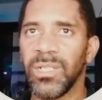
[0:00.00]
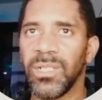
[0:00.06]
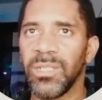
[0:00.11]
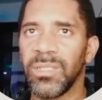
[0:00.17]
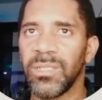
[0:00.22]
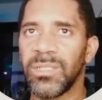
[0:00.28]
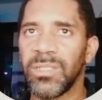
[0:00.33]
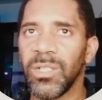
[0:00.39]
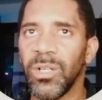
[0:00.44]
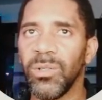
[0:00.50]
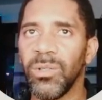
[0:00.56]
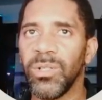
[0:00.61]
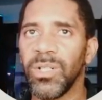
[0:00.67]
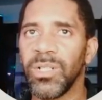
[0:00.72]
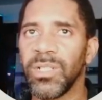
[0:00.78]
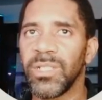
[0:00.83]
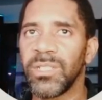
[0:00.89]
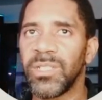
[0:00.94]
So
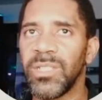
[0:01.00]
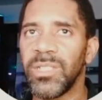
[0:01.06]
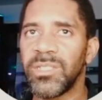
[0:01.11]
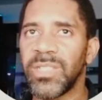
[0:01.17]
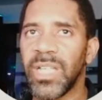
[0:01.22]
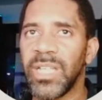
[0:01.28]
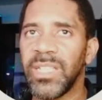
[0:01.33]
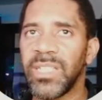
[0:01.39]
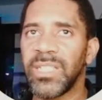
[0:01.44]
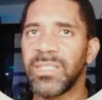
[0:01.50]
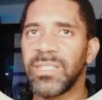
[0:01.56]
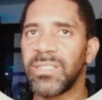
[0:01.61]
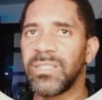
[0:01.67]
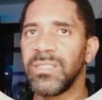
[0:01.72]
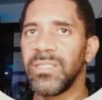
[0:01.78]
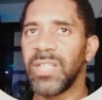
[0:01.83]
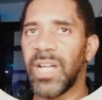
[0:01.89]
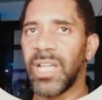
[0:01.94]
this is how
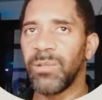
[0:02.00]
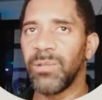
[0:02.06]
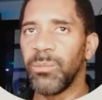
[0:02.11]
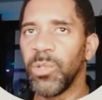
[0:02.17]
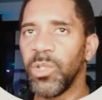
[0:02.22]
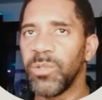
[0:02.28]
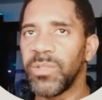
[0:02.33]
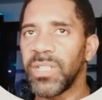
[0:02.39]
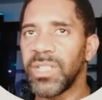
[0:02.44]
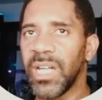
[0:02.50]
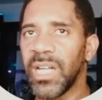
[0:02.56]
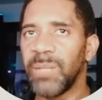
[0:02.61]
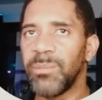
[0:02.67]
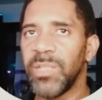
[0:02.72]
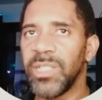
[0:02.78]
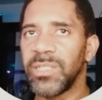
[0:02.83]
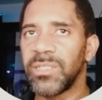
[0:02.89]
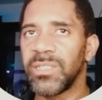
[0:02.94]
you remove the
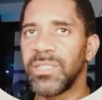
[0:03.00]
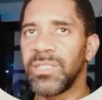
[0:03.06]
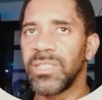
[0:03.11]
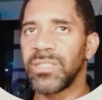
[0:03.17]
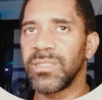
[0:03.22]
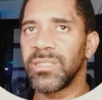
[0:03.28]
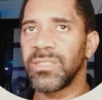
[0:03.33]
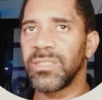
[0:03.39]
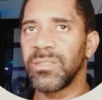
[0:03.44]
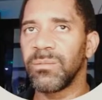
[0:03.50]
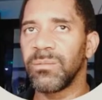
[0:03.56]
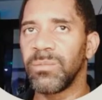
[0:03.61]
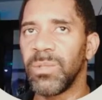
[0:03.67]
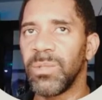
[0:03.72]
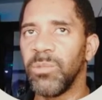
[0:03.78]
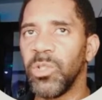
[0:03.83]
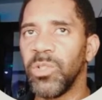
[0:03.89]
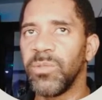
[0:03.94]
comments. You just
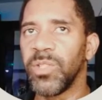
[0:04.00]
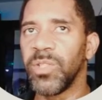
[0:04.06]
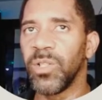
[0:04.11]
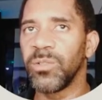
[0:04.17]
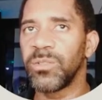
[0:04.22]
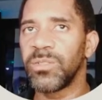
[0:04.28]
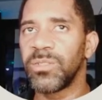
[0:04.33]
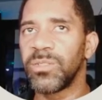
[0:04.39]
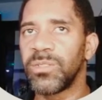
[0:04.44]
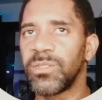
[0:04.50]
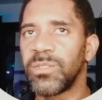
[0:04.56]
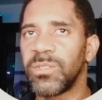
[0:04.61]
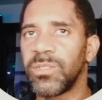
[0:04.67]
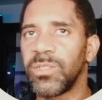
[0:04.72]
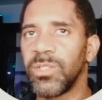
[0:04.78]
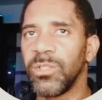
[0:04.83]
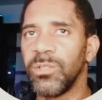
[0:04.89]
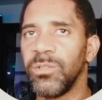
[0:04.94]
remove those
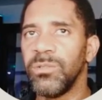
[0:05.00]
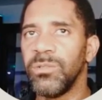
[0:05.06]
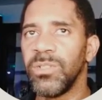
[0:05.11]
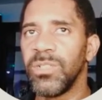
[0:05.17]
2